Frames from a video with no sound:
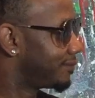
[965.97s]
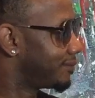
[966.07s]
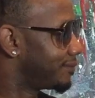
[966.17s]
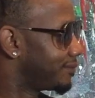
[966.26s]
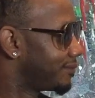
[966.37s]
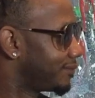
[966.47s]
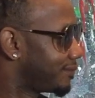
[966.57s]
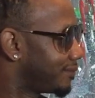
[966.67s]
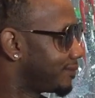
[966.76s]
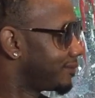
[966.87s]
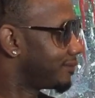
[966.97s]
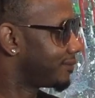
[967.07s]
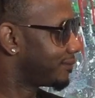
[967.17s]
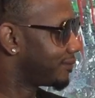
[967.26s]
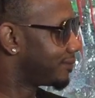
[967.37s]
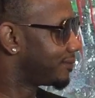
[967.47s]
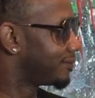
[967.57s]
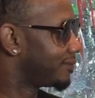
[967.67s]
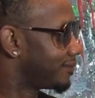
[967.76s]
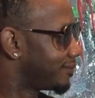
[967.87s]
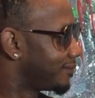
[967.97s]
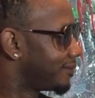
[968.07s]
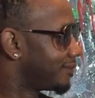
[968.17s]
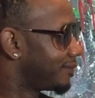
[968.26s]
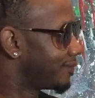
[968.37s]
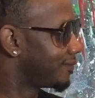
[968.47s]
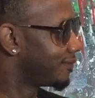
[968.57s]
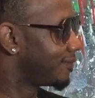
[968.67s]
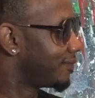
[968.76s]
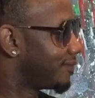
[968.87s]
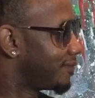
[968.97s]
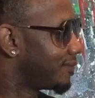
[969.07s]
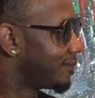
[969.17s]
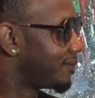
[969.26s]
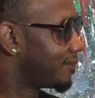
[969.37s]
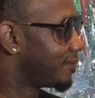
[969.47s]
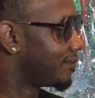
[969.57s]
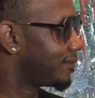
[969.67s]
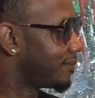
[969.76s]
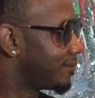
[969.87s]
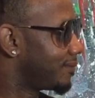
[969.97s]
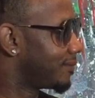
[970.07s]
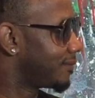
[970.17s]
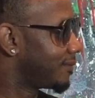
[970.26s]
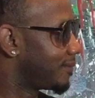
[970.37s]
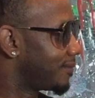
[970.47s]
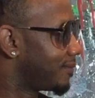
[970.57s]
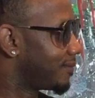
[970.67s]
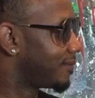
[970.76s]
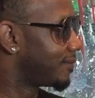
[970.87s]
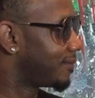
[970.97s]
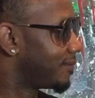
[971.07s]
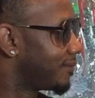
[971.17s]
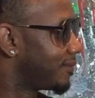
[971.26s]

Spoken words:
Okay. See, if you're gonna hate me for saying this, but I've had a lot of